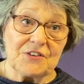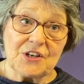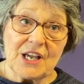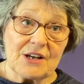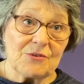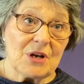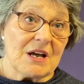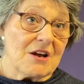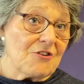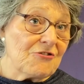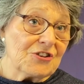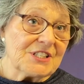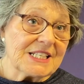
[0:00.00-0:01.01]
you
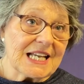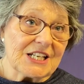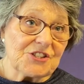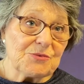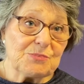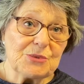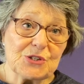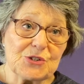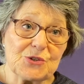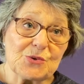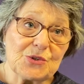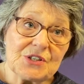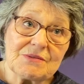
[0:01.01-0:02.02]
run to catch a bus
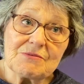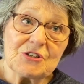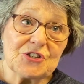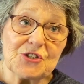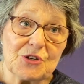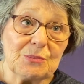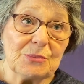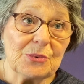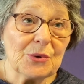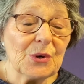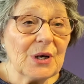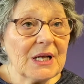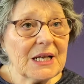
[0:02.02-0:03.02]
or you
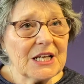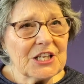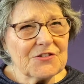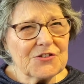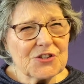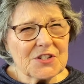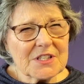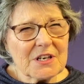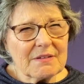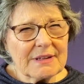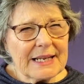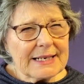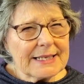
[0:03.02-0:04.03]
stumble, you've just
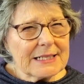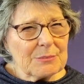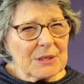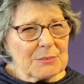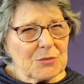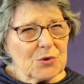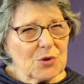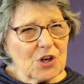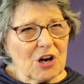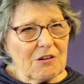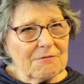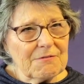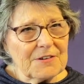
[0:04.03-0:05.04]
got that little bit more
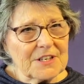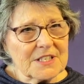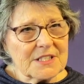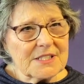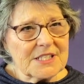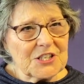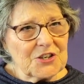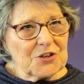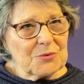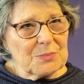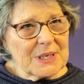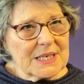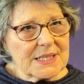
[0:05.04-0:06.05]
confidence in your
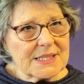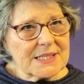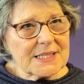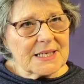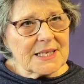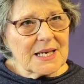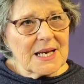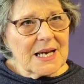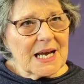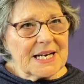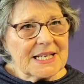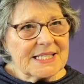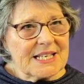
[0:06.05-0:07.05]
ability.
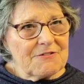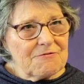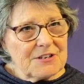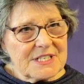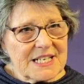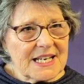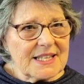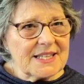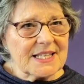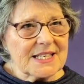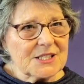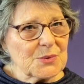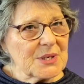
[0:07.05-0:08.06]
And it's everyday
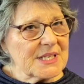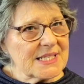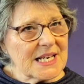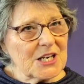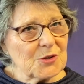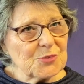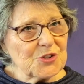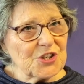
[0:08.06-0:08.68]
things where it helps